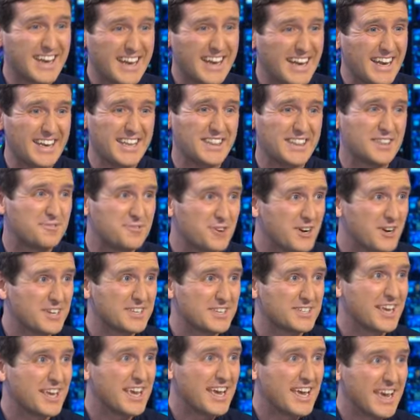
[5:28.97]
Clearly the
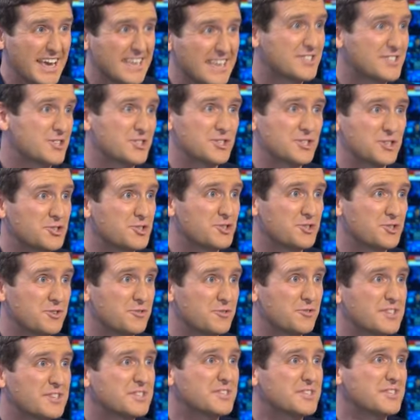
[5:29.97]
phrase
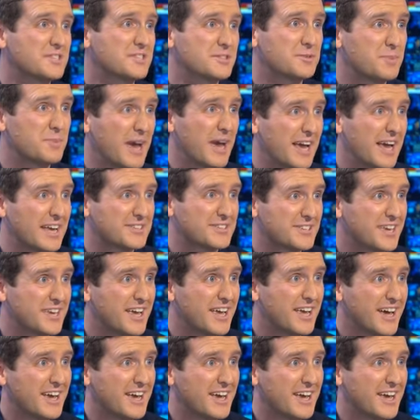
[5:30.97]
institutional racism has